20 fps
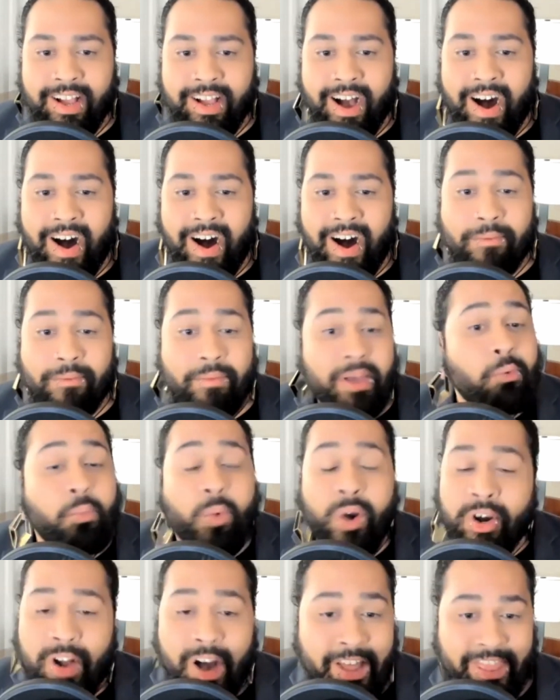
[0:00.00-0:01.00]
and
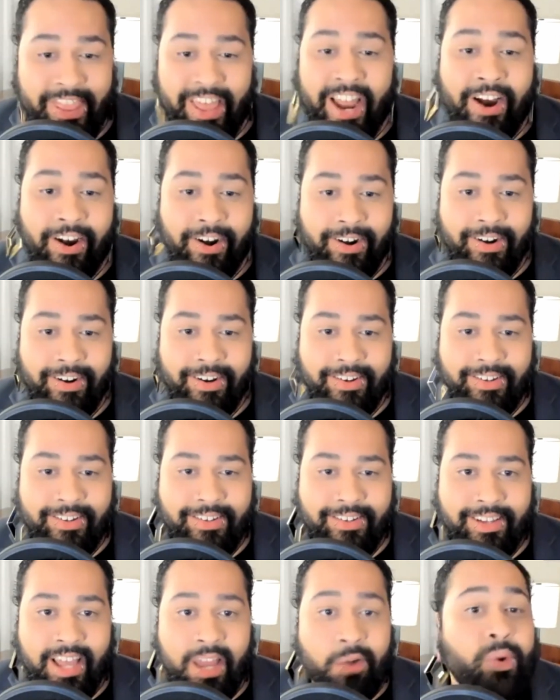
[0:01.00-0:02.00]
we're not there,
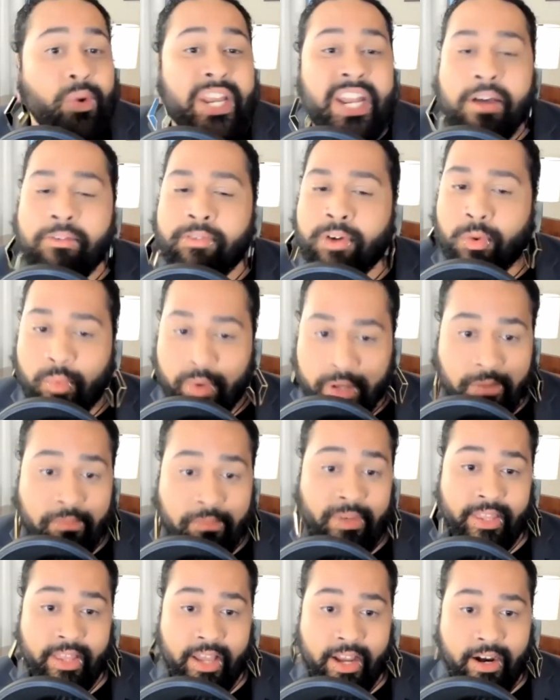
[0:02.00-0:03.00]
and we never will
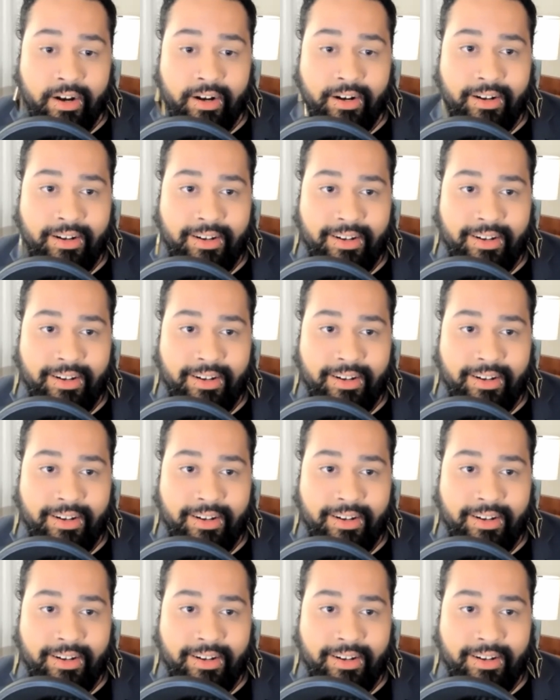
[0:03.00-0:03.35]
be there